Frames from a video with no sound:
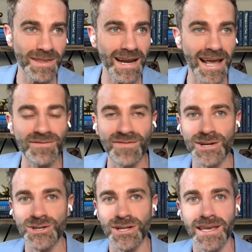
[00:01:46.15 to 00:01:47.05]
And then I
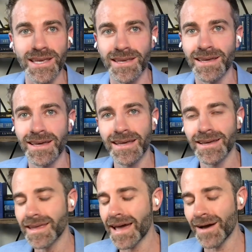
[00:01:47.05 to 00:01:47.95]
eventually
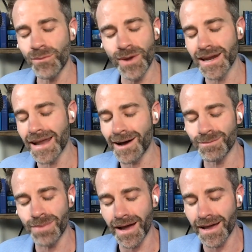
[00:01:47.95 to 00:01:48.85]
got weeded
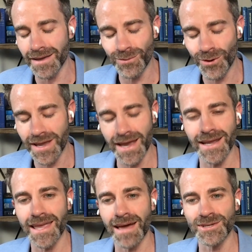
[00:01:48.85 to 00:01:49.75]
out by
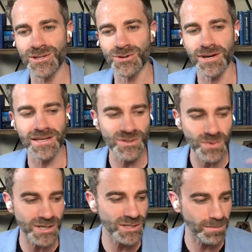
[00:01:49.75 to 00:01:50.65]
organic chemistry,
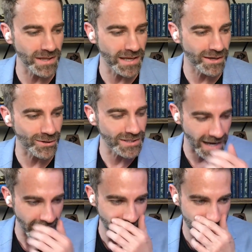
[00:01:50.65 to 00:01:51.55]
switched to political
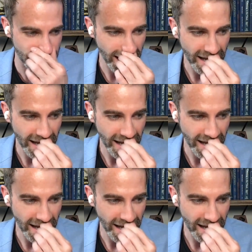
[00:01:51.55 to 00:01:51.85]
science.